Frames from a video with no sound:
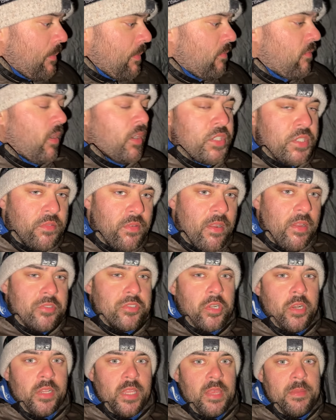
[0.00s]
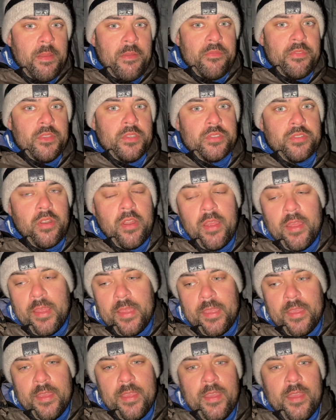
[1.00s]
been rushing around trying to keep everything
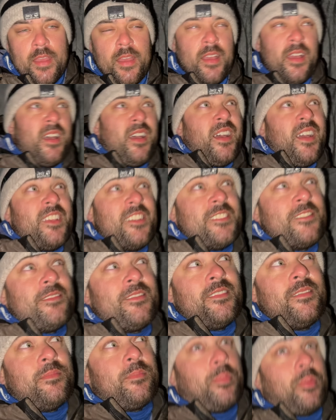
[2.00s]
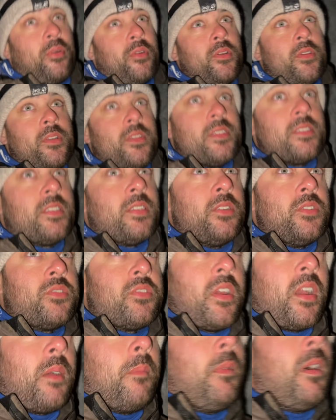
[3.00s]
dry. It's too
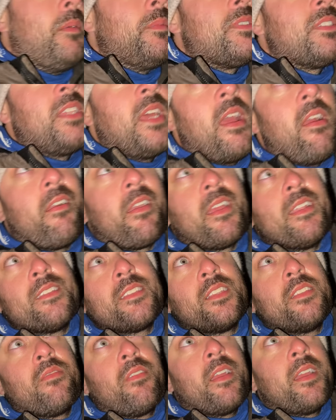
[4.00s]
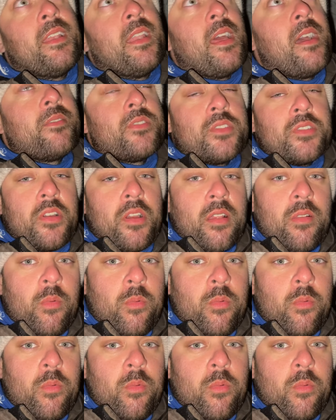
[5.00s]
trick. I'm staring into the rain now to try and